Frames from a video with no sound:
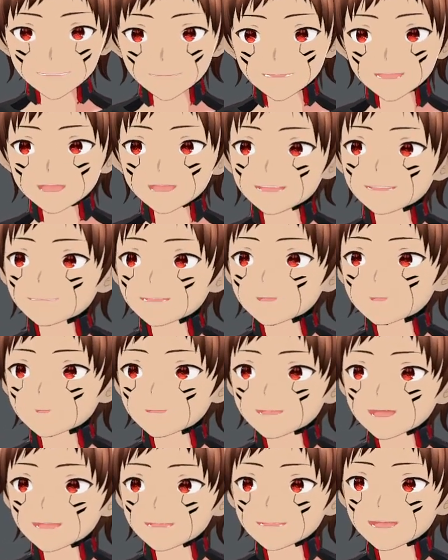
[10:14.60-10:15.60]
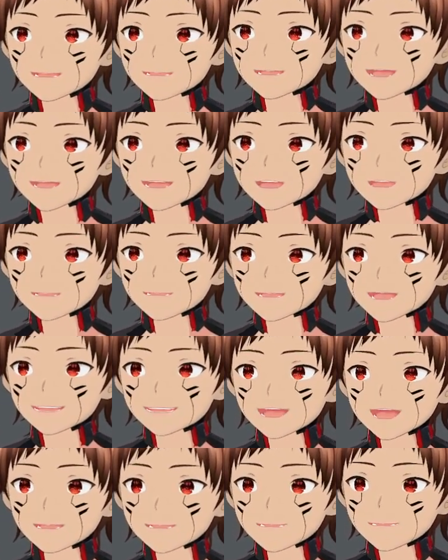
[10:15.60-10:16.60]
okay, so
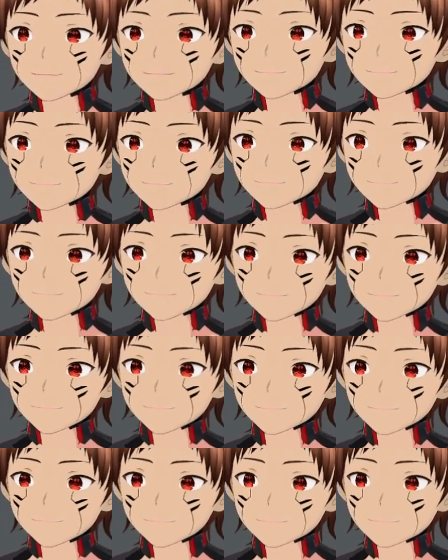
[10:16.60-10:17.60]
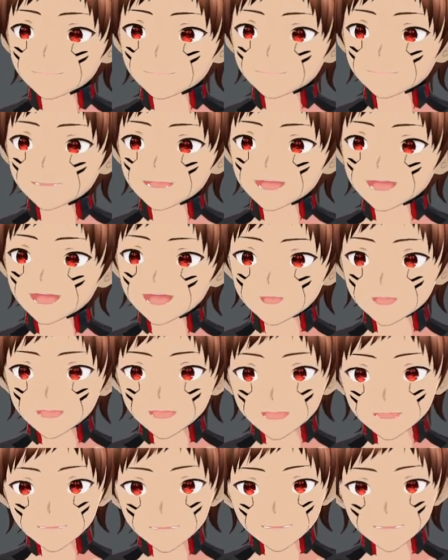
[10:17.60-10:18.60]
145 uh
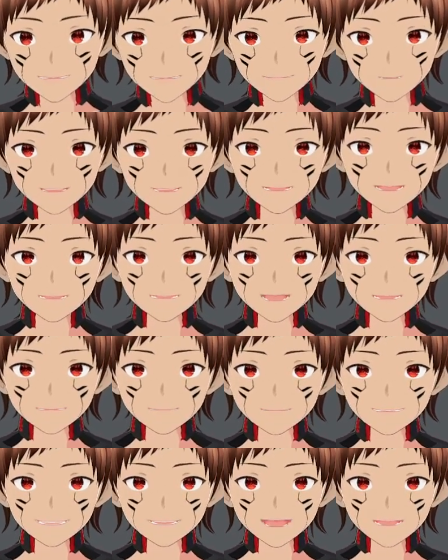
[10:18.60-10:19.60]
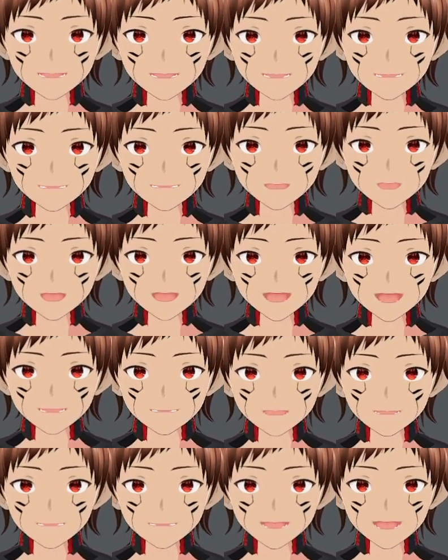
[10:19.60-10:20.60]
plus 170 for
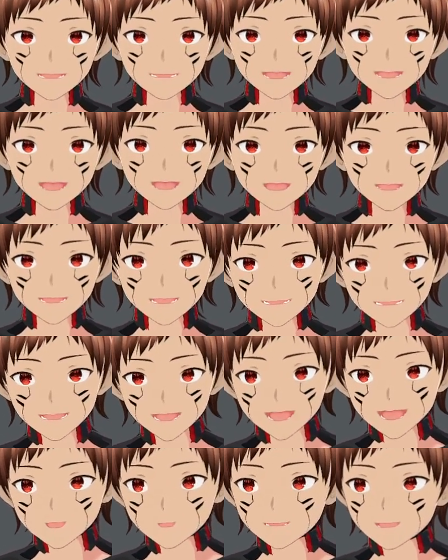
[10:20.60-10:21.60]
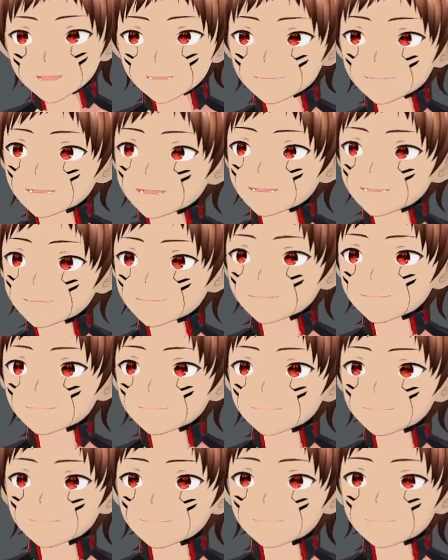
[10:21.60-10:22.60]
the Paragon lawsuits.
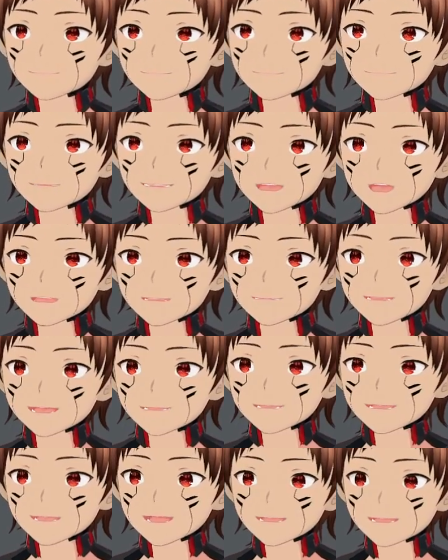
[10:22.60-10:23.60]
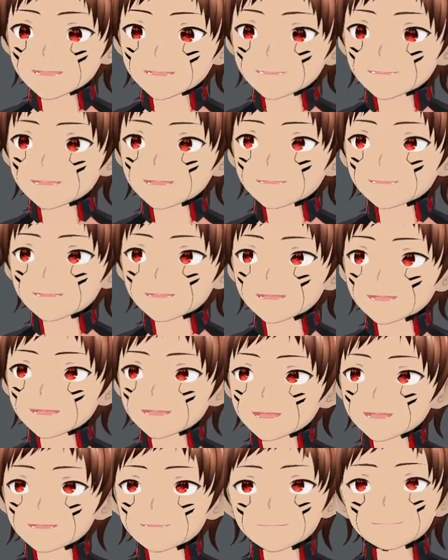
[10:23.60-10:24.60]
That was 315.
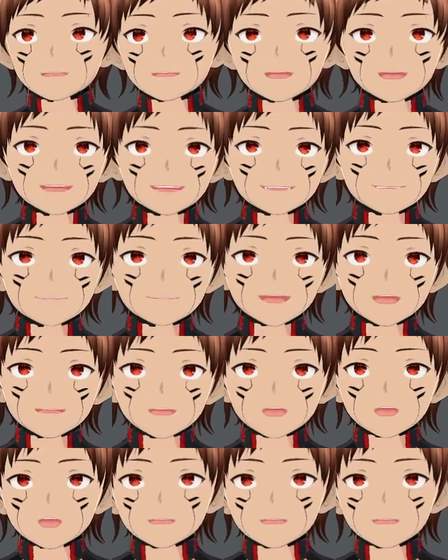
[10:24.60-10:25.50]
Okay, so